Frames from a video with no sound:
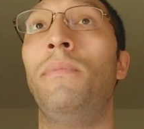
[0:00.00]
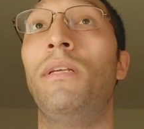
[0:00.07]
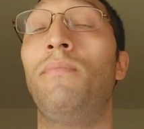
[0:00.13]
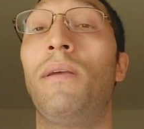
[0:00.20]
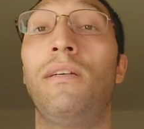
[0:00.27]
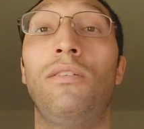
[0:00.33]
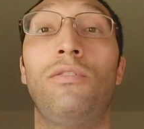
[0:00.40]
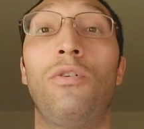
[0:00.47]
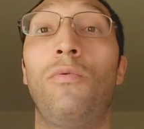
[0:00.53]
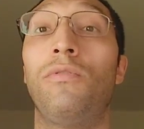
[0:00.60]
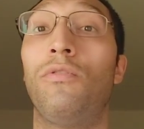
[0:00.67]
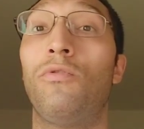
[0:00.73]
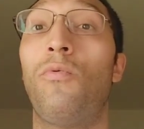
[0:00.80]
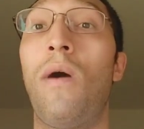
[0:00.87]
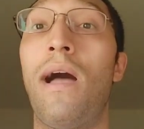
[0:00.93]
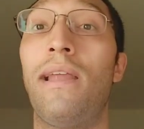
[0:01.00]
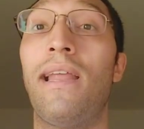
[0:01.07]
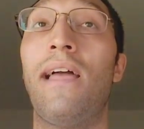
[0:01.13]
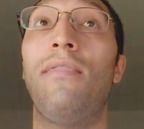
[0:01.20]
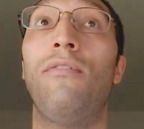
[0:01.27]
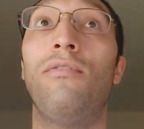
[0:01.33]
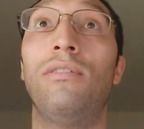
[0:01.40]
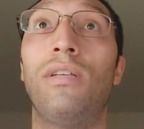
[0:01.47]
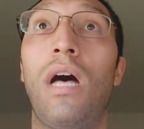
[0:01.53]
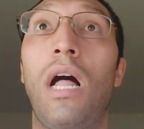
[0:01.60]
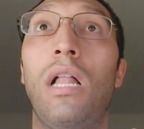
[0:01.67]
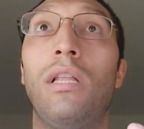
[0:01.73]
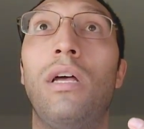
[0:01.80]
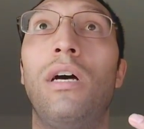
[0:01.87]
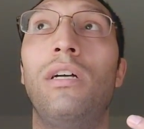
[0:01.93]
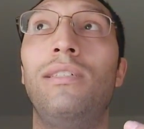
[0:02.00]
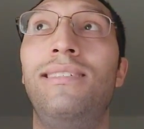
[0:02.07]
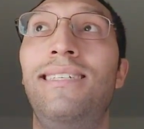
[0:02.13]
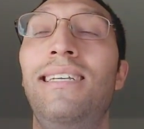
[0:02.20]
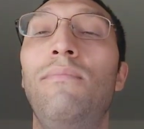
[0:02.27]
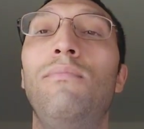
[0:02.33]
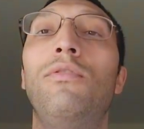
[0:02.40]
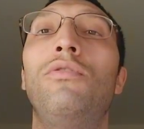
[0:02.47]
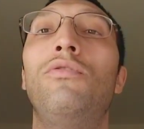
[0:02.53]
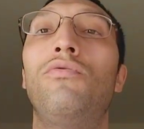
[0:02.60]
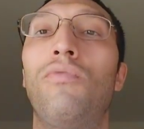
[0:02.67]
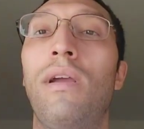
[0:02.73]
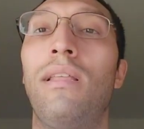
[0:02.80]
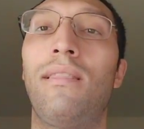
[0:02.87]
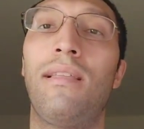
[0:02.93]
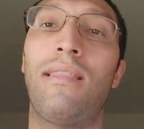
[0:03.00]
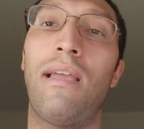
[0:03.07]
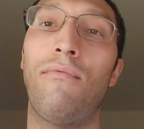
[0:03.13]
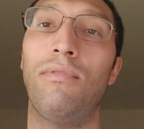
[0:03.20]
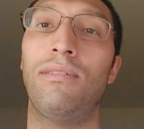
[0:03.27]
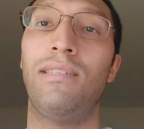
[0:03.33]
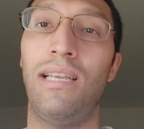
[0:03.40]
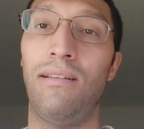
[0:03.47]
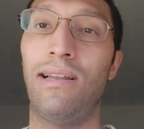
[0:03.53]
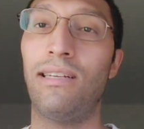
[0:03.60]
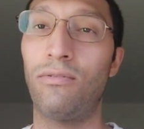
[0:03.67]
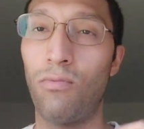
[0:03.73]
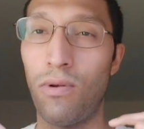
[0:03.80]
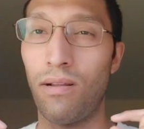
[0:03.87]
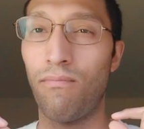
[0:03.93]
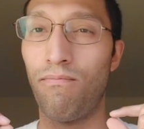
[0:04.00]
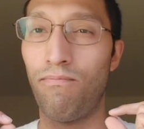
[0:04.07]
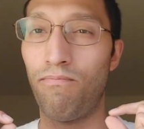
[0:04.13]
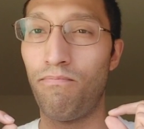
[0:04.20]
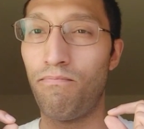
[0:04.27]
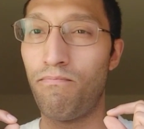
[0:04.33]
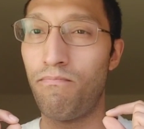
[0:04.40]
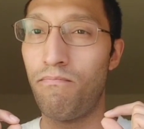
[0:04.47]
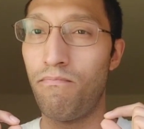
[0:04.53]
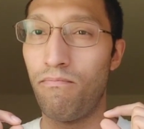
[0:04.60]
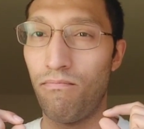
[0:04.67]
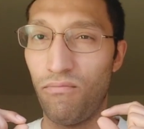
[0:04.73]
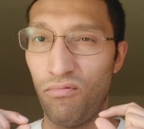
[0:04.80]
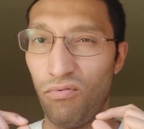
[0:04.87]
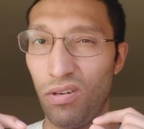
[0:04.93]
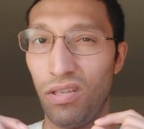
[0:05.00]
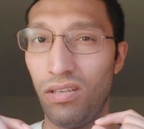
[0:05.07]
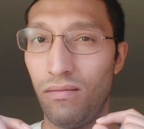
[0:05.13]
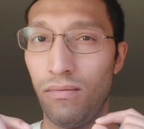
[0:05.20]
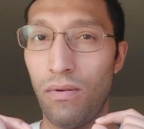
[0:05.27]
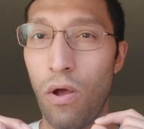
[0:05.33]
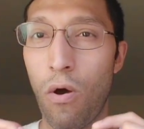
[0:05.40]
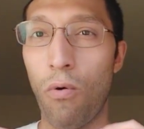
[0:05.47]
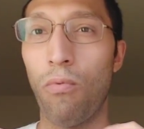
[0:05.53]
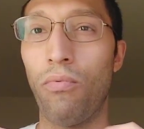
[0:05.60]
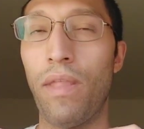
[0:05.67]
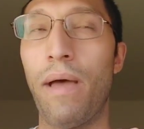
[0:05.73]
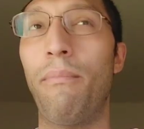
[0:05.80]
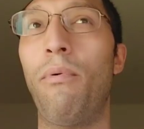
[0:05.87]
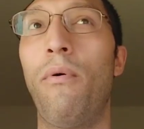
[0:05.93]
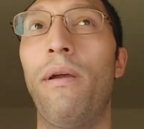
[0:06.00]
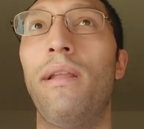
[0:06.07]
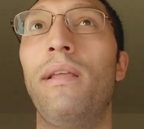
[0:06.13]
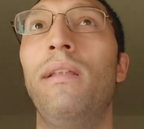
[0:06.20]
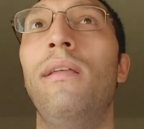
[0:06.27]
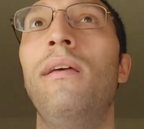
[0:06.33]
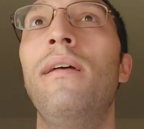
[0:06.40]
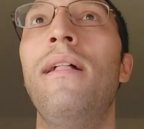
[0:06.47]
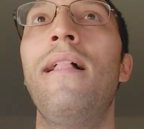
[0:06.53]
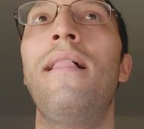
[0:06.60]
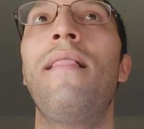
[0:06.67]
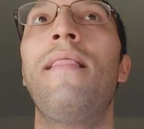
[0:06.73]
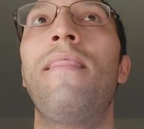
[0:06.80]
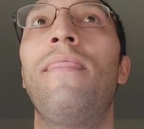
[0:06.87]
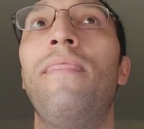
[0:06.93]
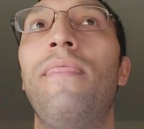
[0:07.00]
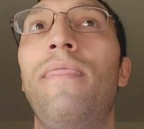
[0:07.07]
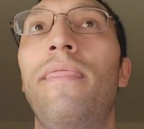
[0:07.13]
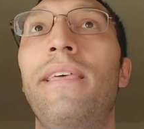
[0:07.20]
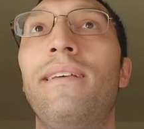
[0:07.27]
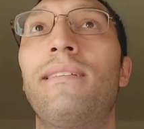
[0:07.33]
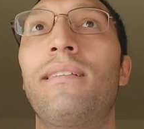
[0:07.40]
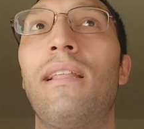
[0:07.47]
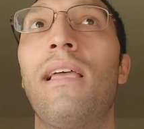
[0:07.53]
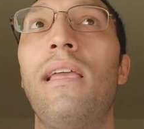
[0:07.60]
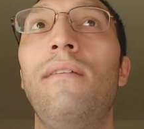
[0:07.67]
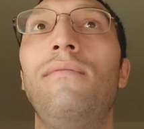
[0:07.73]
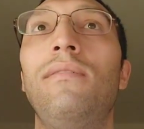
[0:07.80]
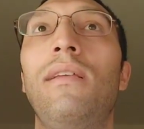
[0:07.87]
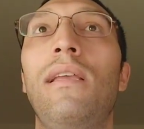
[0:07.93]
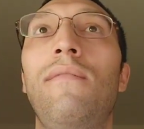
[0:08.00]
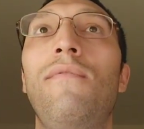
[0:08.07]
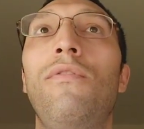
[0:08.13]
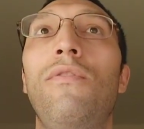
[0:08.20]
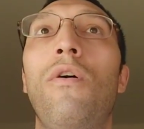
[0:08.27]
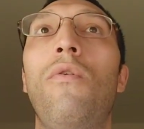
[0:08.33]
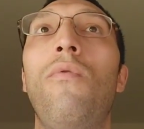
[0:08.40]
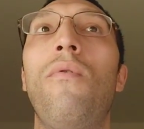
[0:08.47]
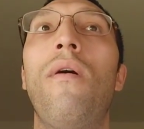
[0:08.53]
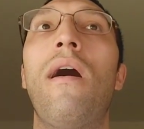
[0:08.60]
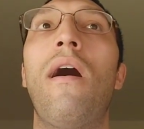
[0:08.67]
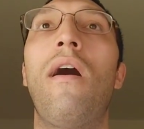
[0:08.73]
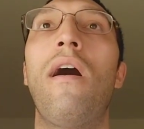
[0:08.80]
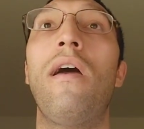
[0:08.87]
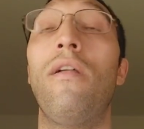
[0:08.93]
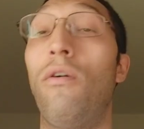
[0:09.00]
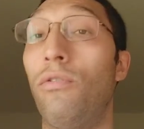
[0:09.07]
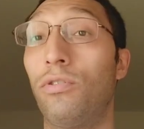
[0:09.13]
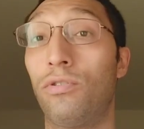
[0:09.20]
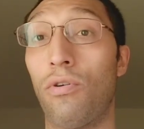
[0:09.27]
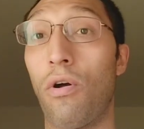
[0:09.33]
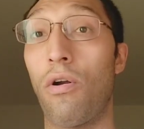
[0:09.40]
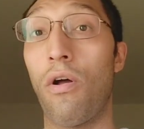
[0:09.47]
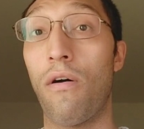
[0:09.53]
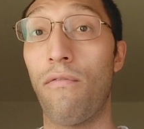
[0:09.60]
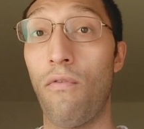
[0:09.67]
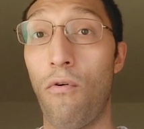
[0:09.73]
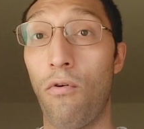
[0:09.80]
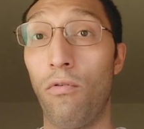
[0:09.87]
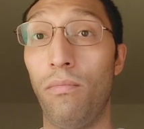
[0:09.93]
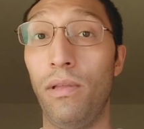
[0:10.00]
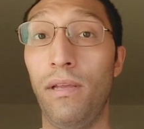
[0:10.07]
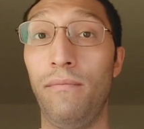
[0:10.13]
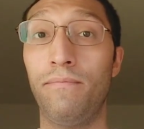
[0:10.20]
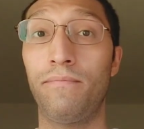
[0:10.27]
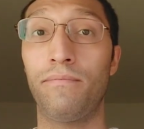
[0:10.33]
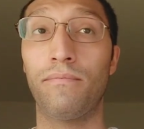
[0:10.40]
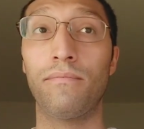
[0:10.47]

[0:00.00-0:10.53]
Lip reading: Just because it's so intertwined, and there's a deep strength that they receive. I just want to really hone that point in. The slaves, even though it all started off horribly